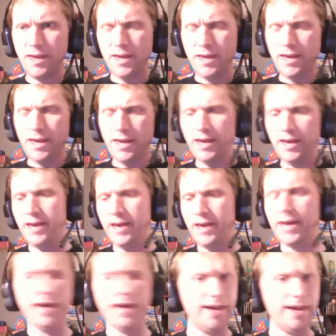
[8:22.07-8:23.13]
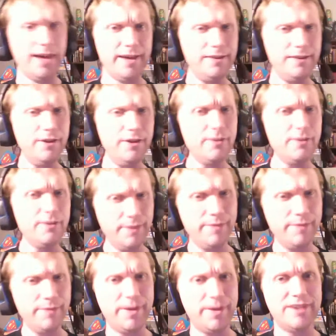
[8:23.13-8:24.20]
it had
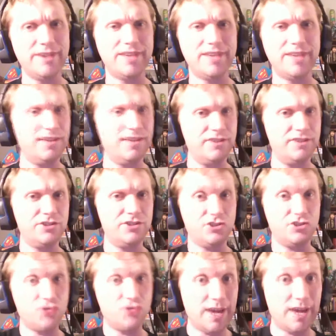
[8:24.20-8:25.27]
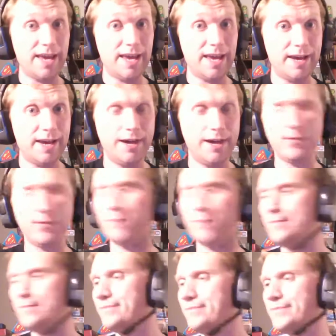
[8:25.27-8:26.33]
such a striking cover.
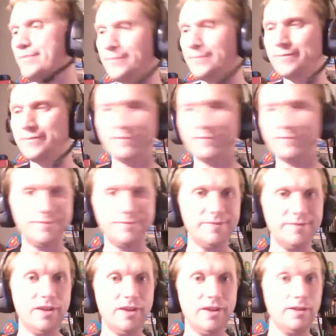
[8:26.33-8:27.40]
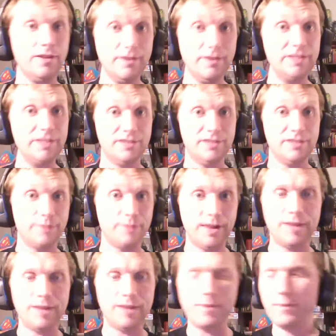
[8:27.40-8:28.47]
At least that's what a lot of people were telling me.
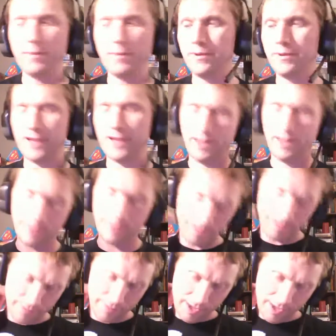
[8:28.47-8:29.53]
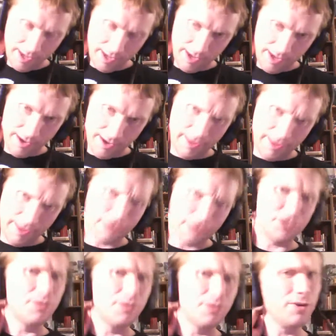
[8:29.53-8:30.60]
They also were
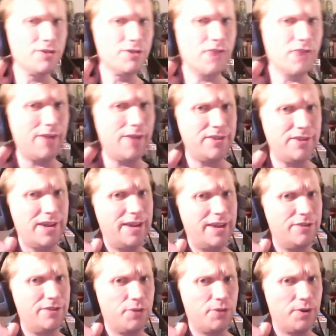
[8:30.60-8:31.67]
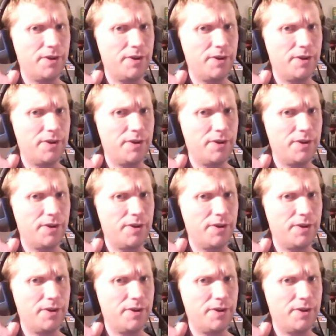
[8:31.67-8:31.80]
gravitating toward the